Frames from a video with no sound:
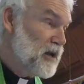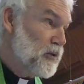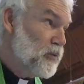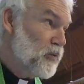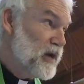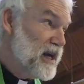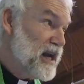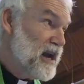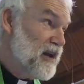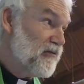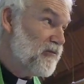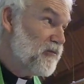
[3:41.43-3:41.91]

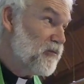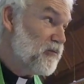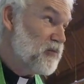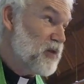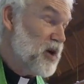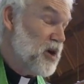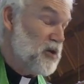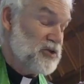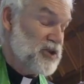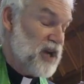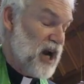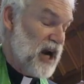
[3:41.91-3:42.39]
We
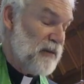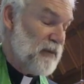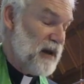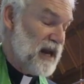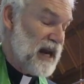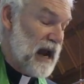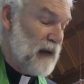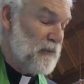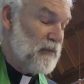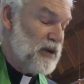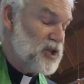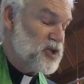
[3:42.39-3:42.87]
don't talk about
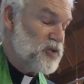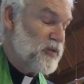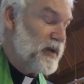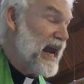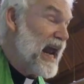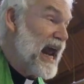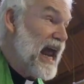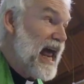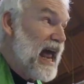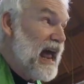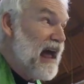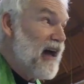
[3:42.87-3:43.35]
how much we
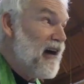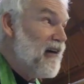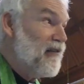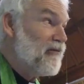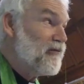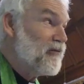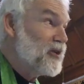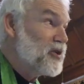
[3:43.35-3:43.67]
have.